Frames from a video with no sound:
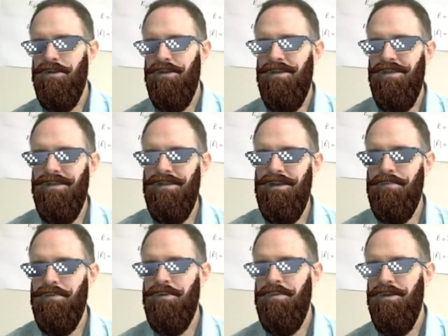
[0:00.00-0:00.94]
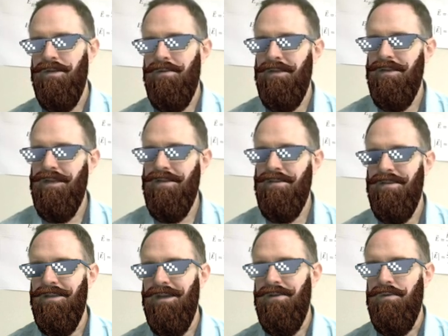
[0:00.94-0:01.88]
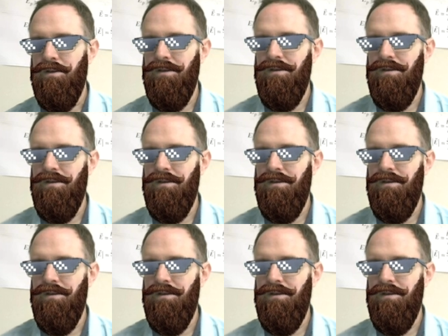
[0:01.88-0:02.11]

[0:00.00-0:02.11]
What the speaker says: and an up quark and an anti-down quark.